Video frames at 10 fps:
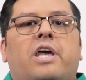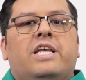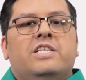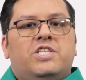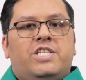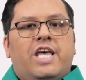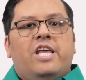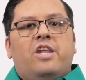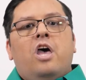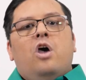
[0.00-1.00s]

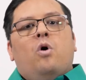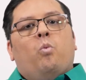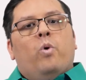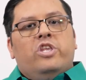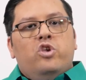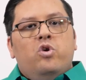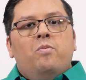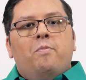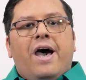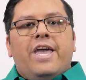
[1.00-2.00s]
Instead, when you
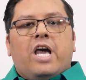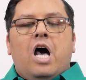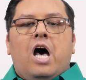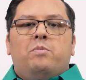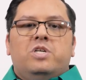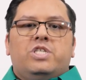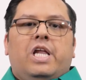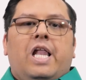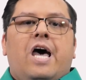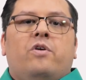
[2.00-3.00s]
buy a Commerce
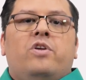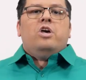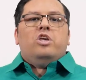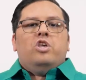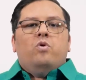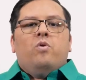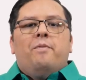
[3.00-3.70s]
Cloud, you are